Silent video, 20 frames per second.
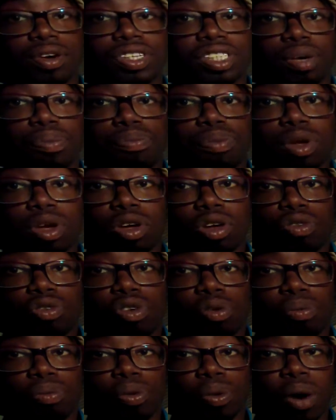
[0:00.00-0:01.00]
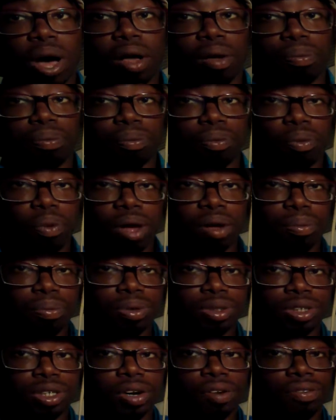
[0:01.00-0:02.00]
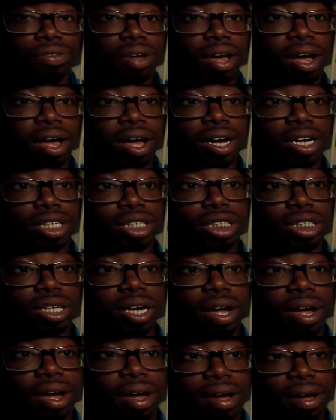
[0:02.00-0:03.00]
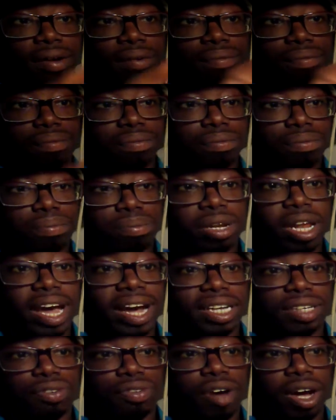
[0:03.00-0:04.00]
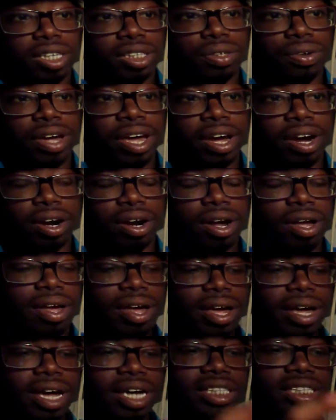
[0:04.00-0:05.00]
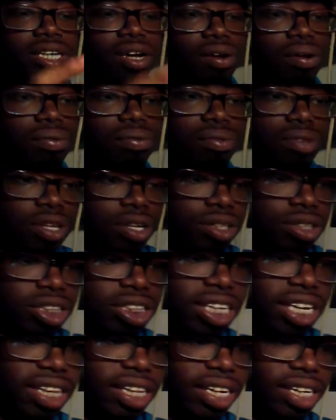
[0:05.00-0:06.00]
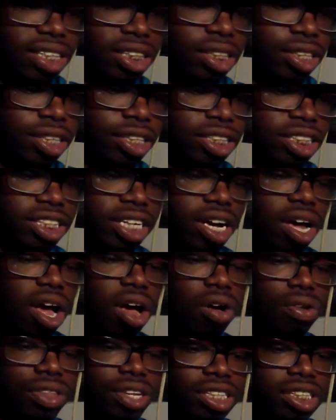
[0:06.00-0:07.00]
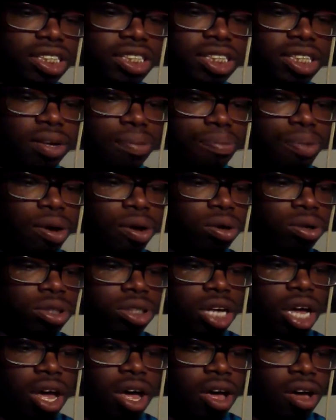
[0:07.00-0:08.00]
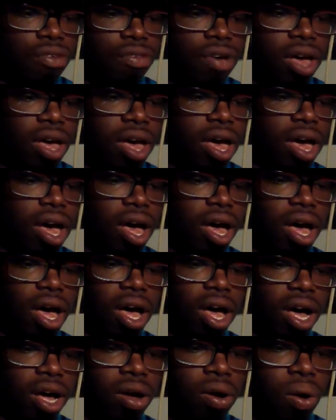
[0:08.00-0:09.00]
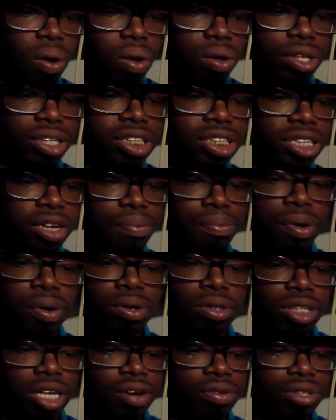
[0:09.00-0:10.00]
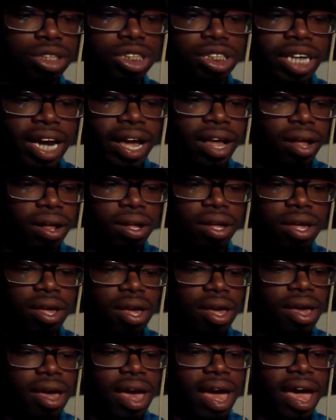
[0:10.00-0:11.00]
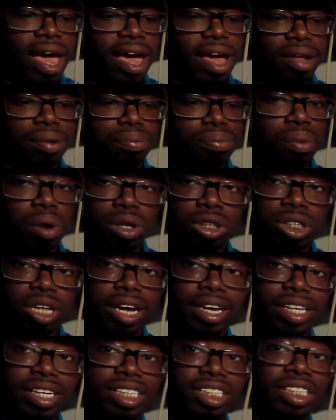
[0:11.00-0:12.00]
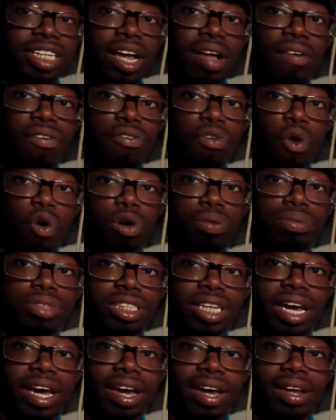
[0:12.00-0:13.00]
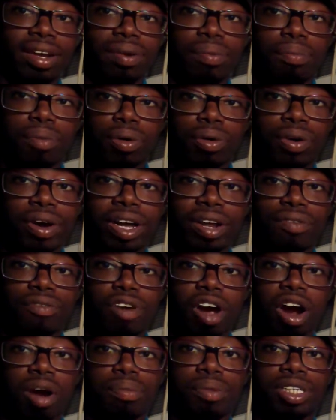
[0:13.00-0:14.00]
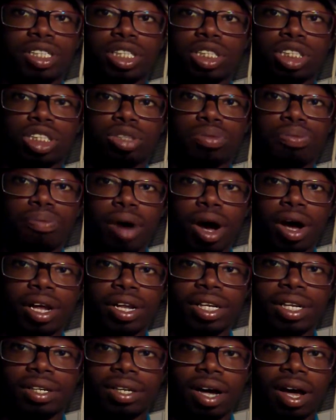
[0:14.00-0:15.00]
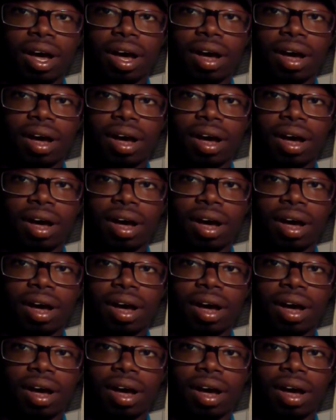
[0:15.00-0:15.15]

Here's a beautiful, well, well-preserved uh, uh, plant fossil here. And so you see this, you can see, oh, this is composed of uh, a coal. This is composed of shale. And most likely shale forms in marine environments such as mud,